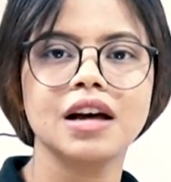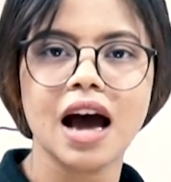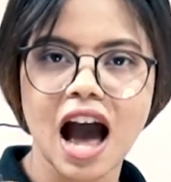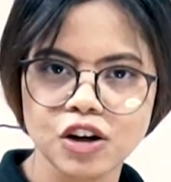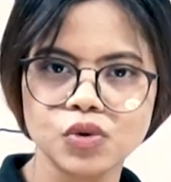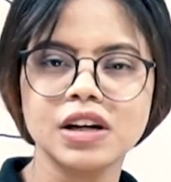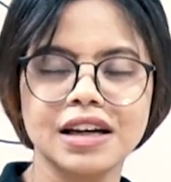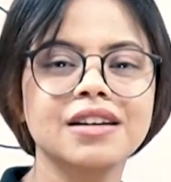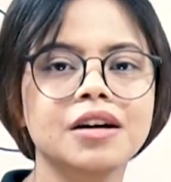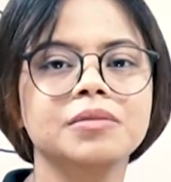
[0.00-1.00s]
the actual
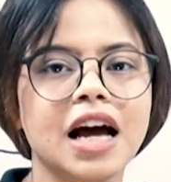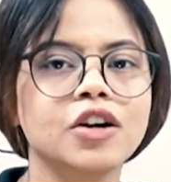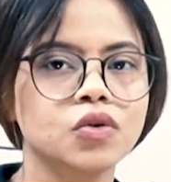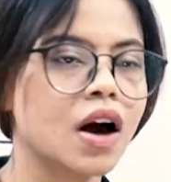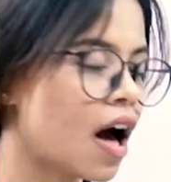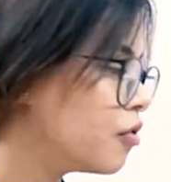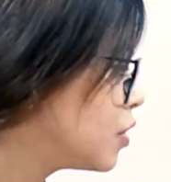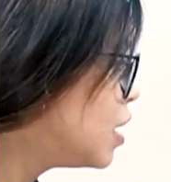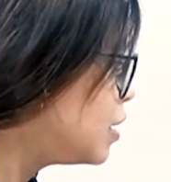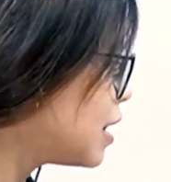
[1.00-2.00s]
income that you have.
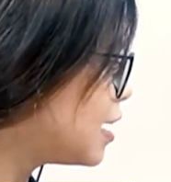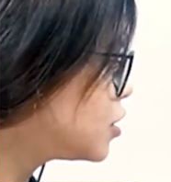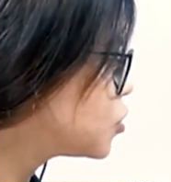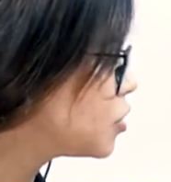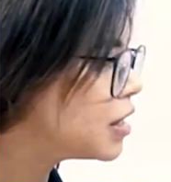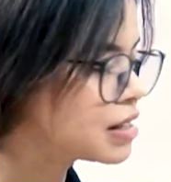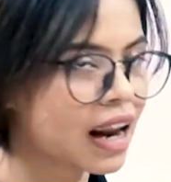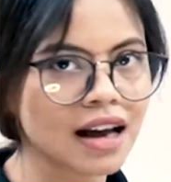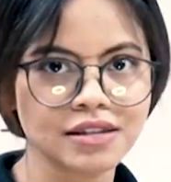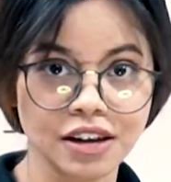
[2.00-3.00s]
That is known as
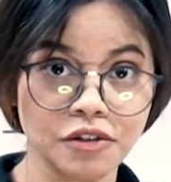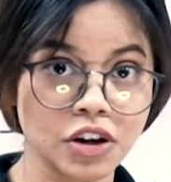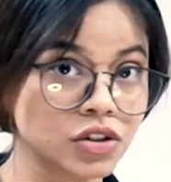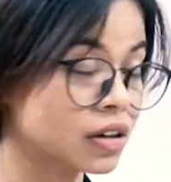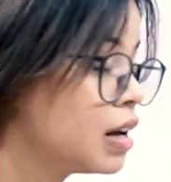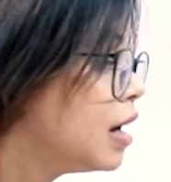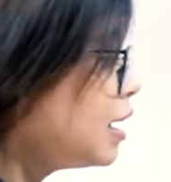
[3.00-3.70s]
tax evasion.